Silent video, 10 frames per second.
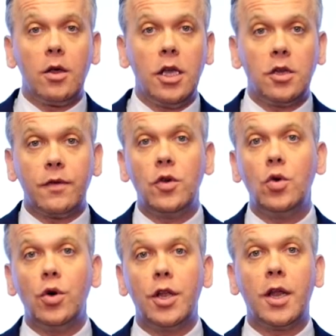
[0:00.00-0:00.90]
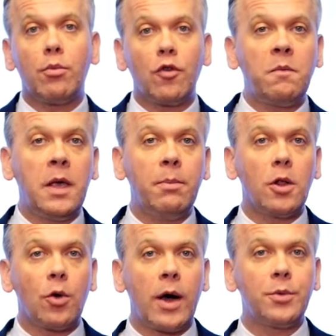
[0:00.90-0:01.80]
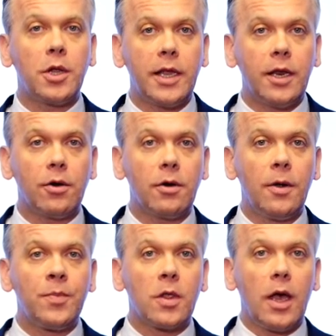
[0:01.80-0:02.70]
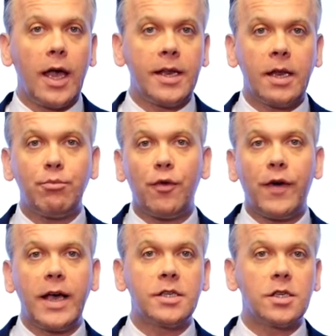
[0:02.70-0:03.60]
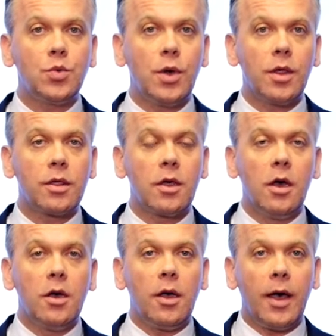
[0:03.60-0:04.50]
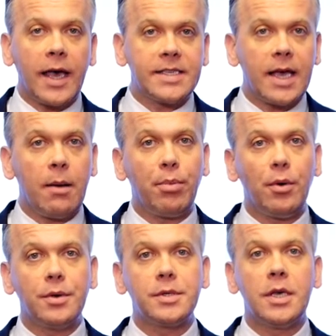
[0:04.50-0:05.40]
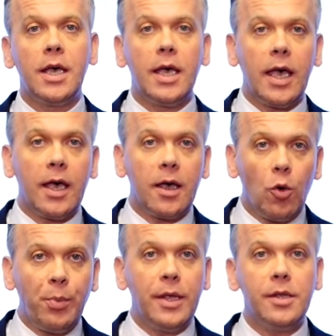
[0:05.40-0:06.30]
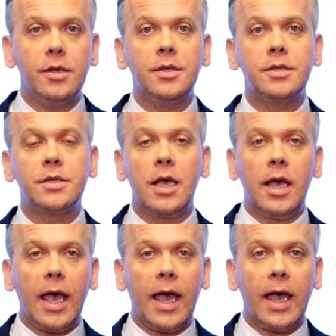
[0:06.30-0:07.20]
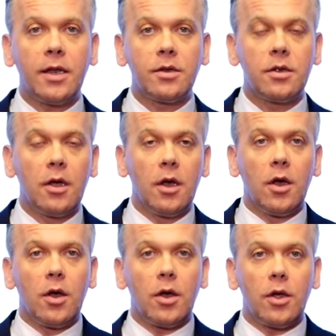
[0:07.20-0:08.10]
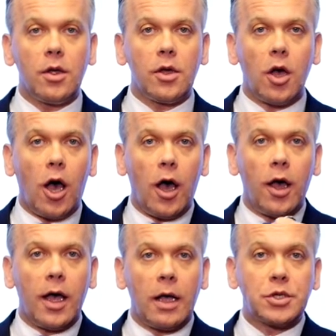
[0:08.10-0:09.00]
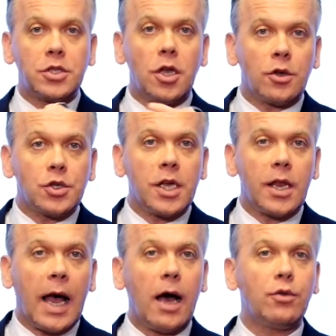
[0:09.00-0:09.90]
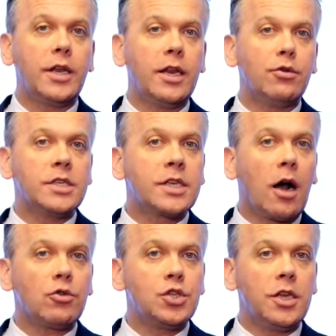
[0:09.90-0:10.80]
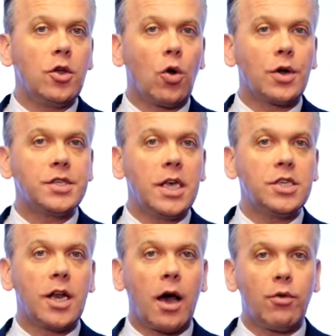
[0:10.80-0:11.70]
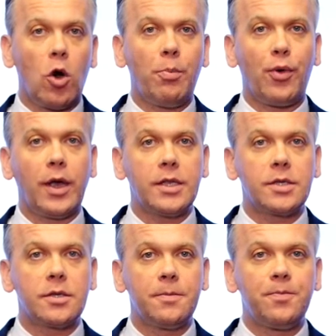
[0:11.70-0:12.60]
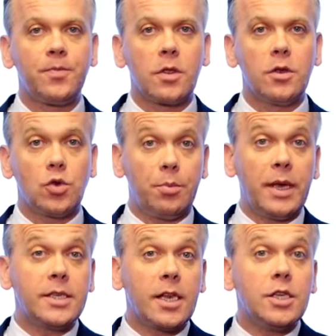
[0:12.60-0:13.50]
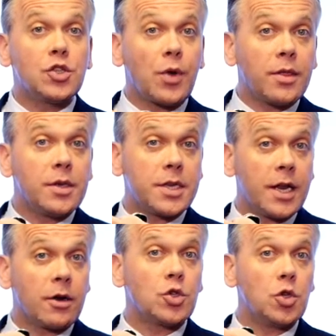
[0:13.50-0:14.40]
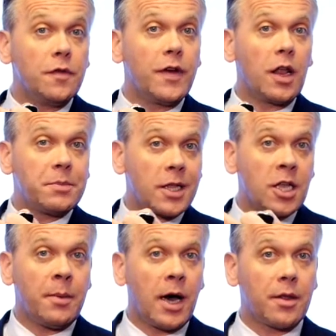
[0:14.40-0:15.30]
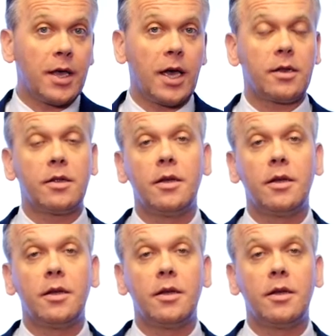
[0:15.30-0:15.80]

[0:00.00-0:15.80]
interview a number of people around the leader, and that provides us with examples, opinions, and helps us to understand how the leader is couched in the organization and how he operates. So basically strengths and areas to develop that come out of that.